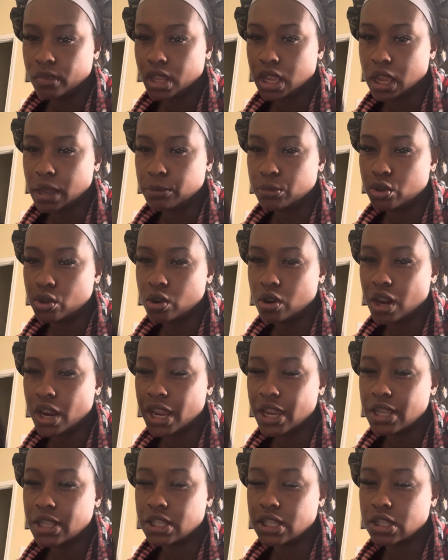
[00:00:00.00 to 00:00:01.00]
I'm
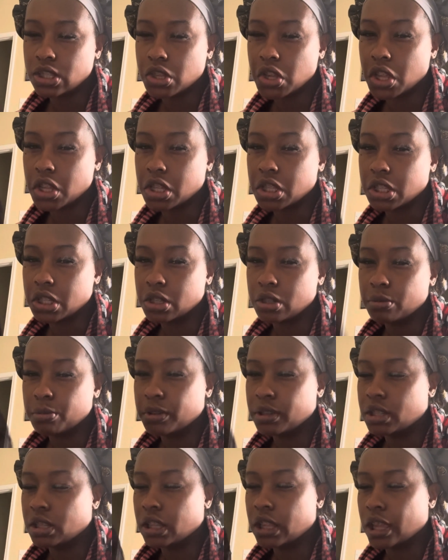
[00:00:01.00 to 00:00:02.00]
trying to talk a little
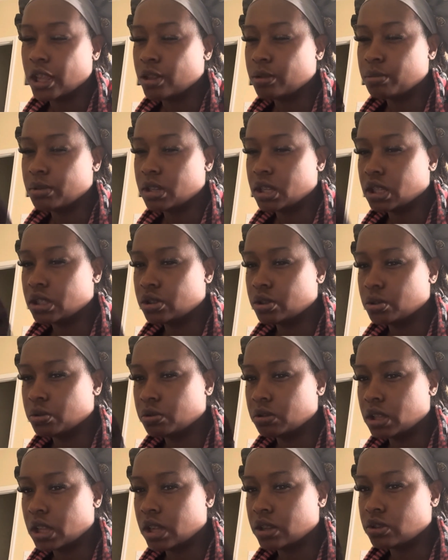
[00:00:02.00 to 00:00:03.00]
bit loud, but not too
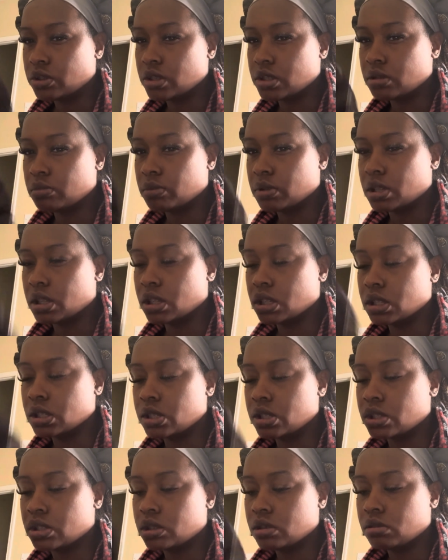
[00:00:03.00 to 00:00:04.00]
loud just
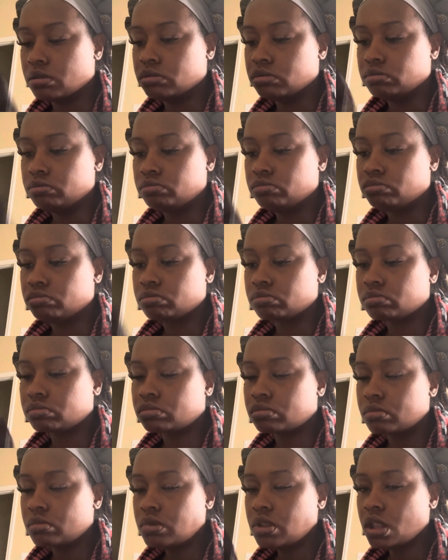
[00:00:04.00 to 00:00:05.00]
because
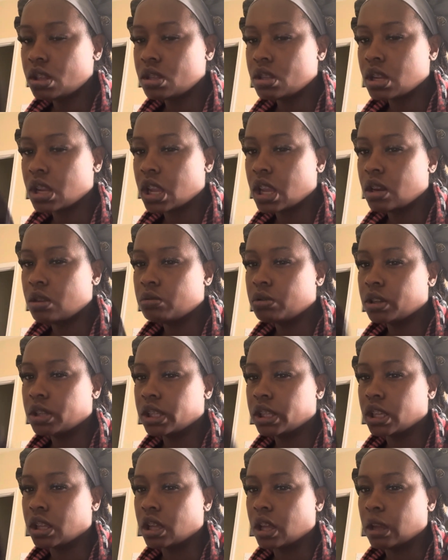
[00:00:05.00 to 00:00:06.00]
I don't want to
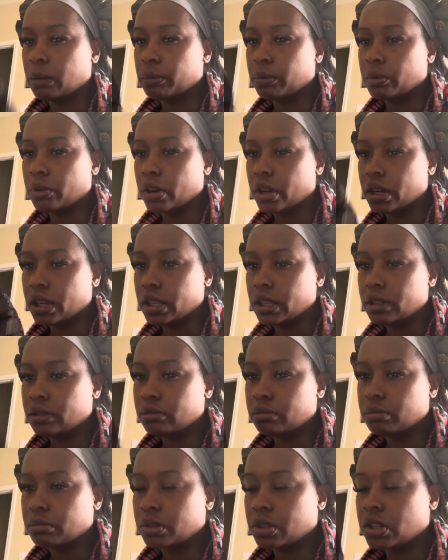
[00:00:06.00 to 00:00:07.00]
get copyrighted
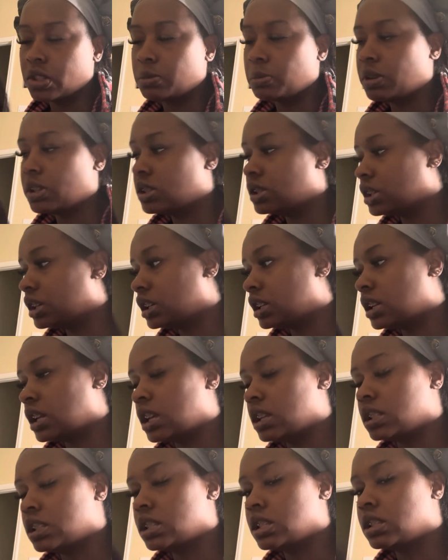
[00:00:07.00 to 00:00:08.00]
because my son
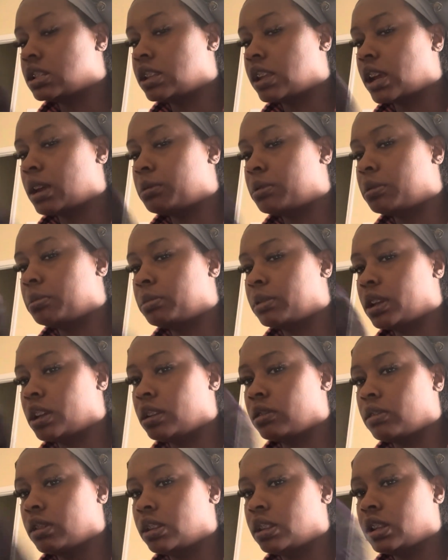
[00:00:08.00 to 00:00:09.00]
has his tablet playing
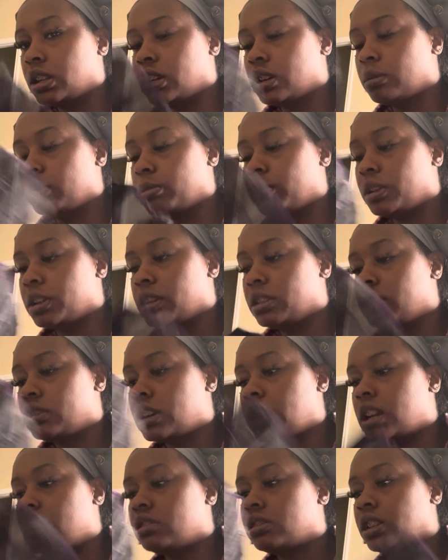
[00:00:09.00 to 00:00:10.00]
right there, but
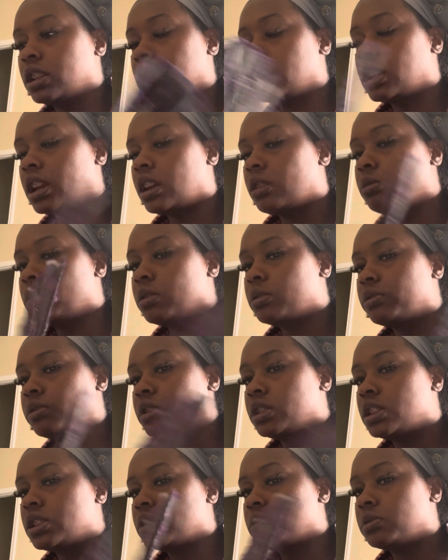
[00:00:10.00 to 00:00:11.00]
I don't think that I will for
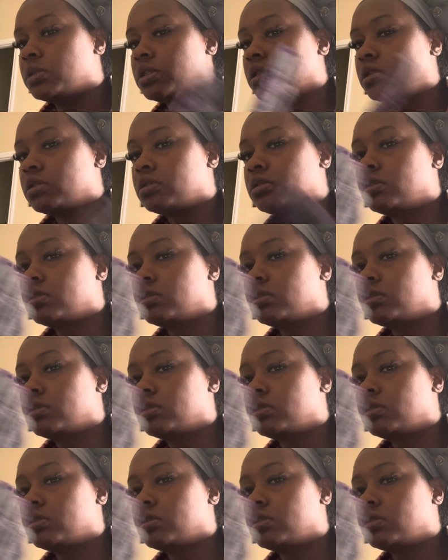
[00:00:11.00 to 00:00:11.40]
this one.